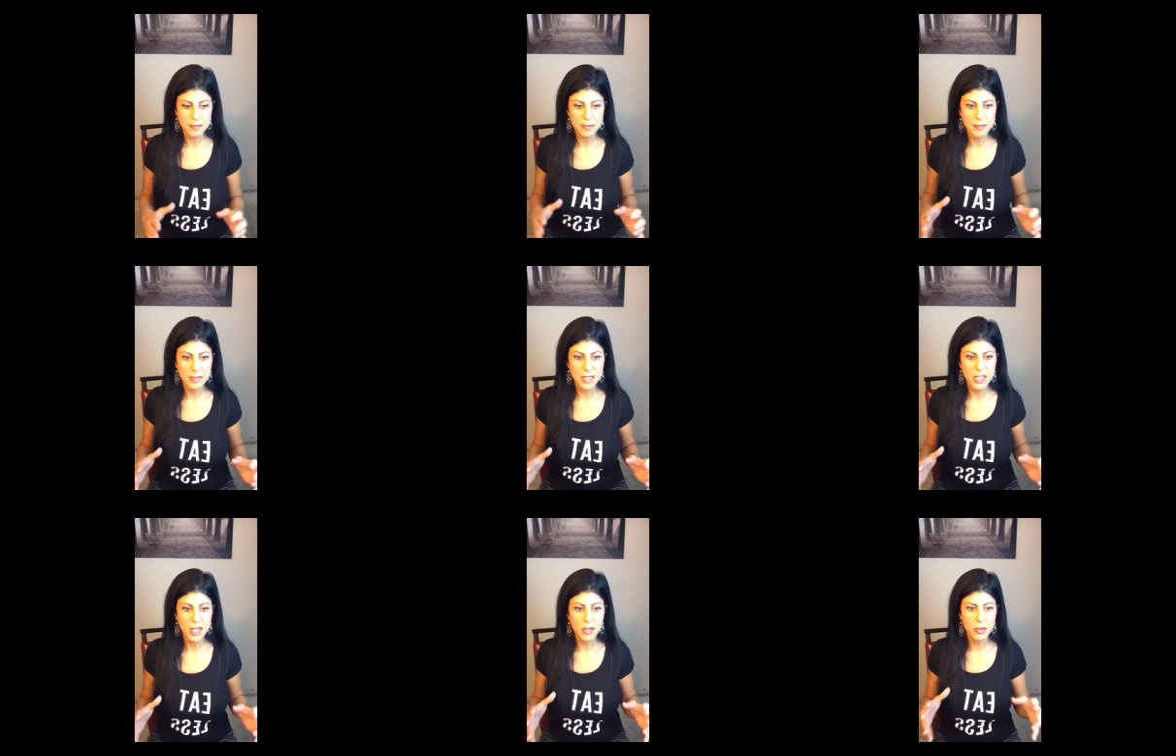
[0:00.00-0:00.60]

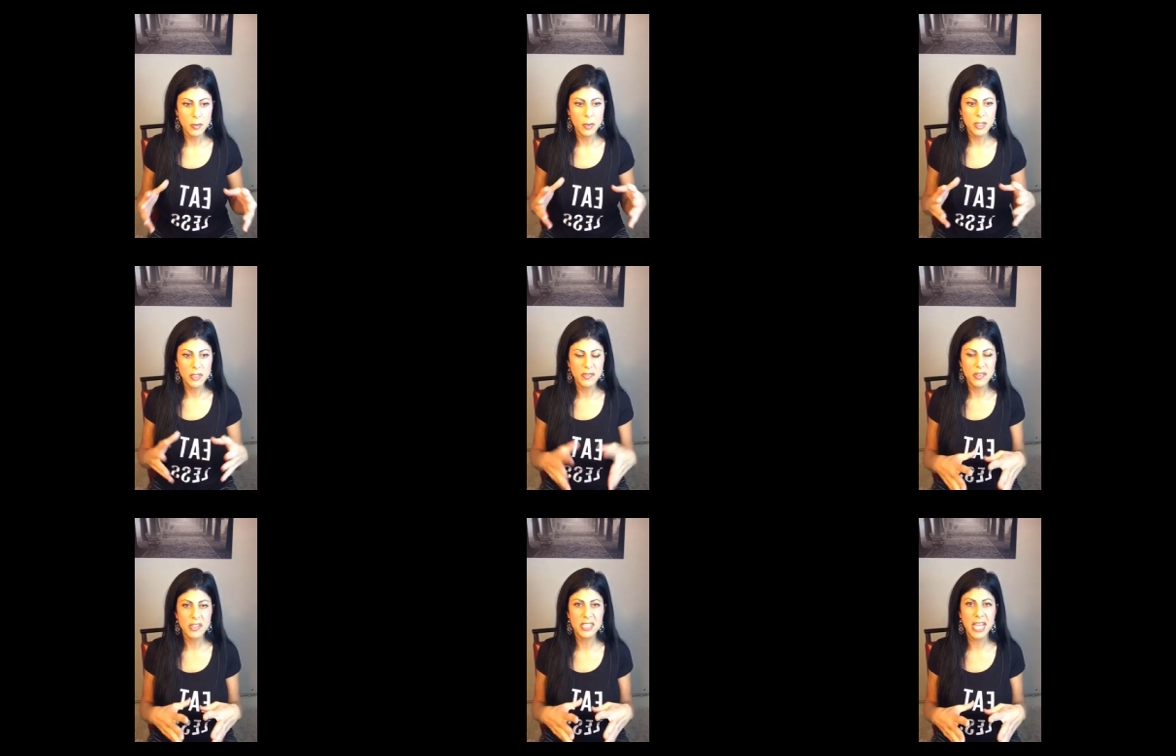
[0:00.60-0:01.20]
you know, when you
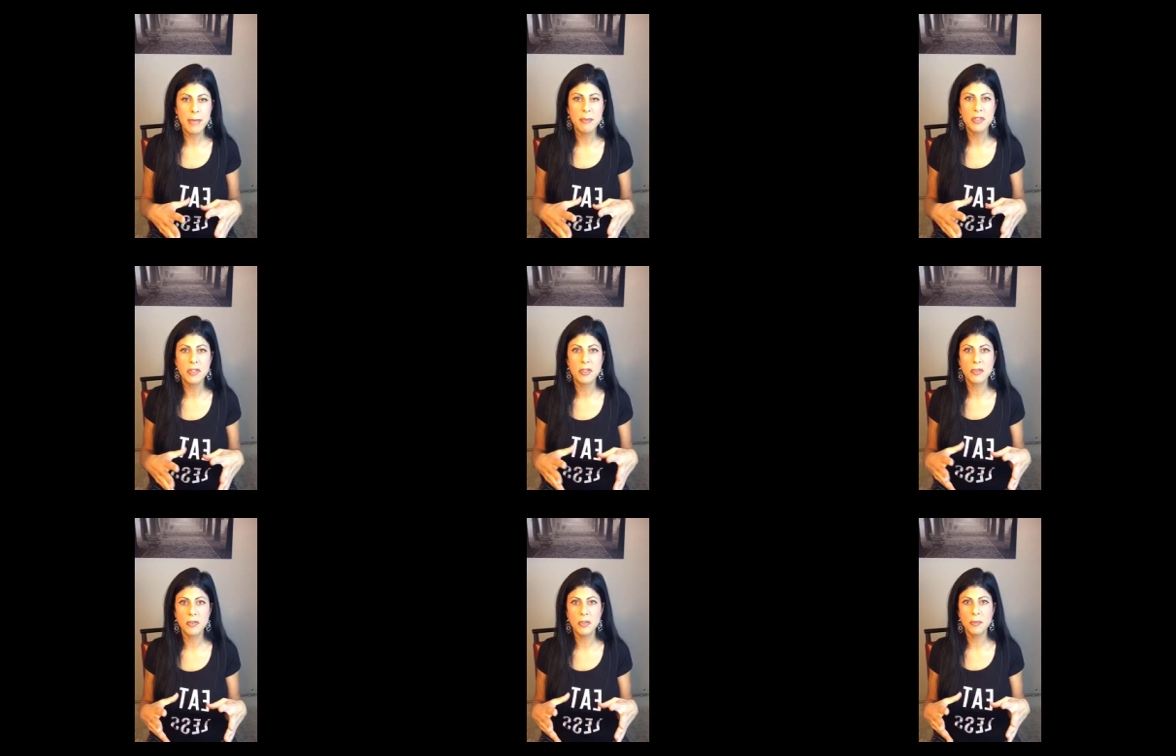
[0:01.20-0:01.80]
first came into the
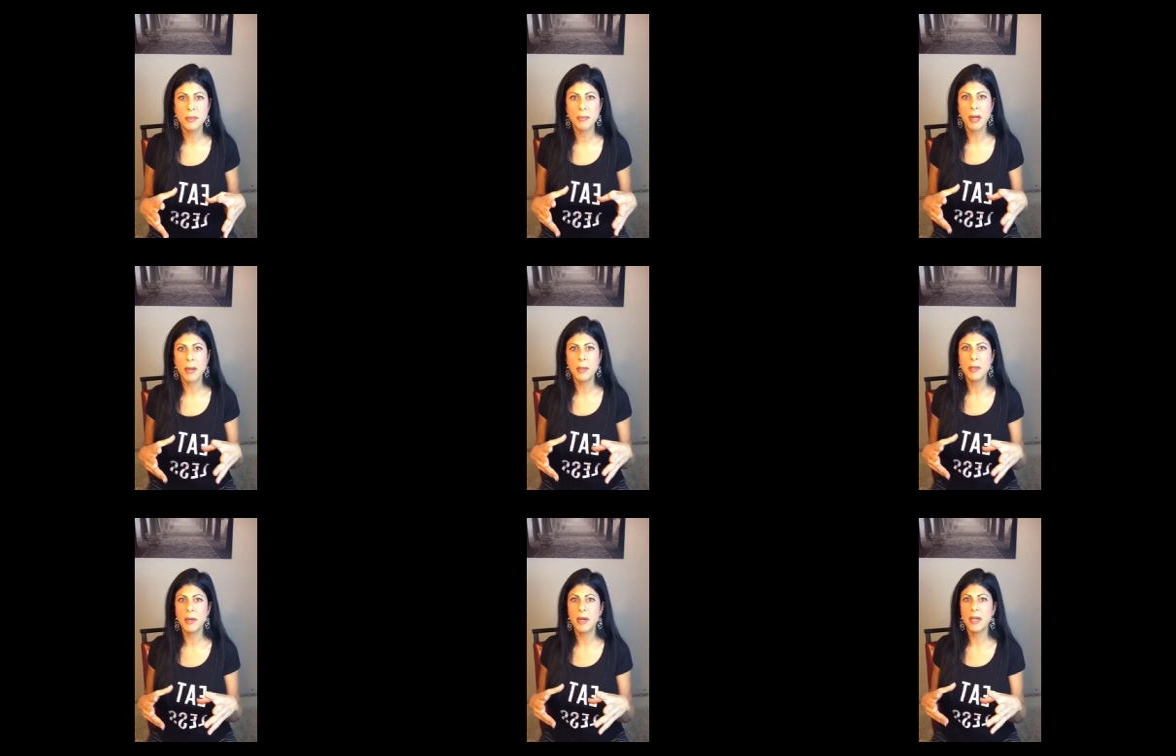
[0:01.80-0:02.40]
group, you probably
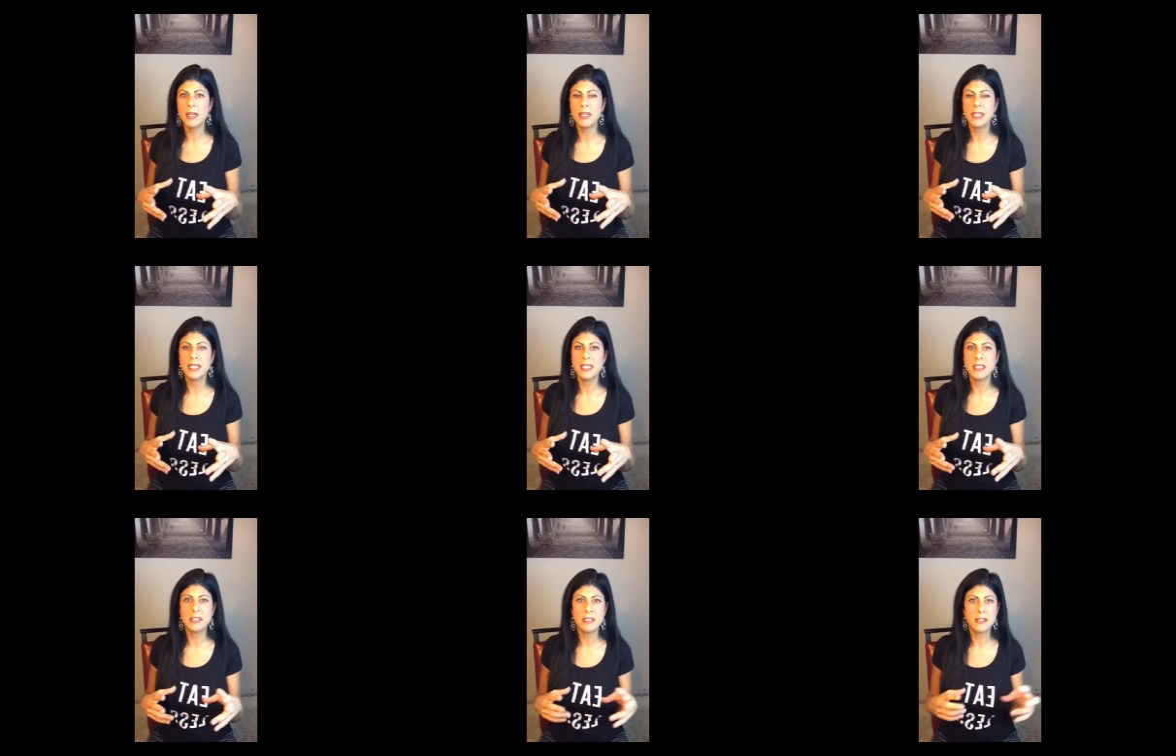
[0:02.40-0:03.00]
thought
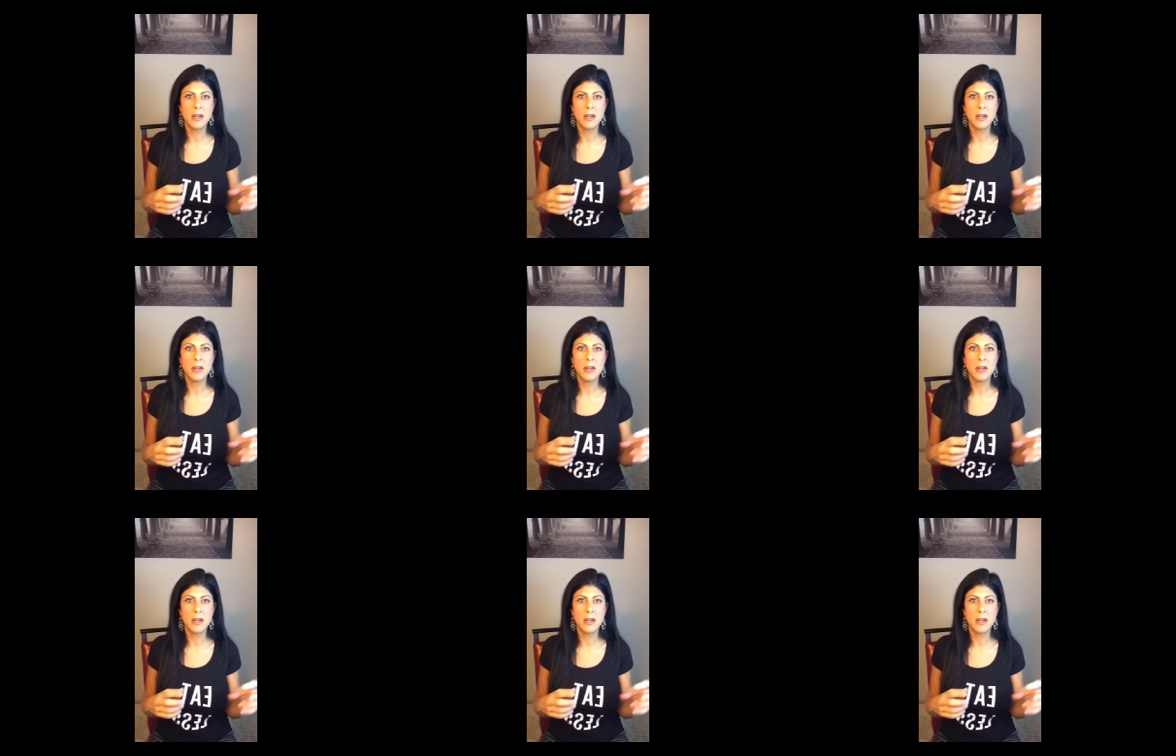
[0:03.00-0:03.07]
it's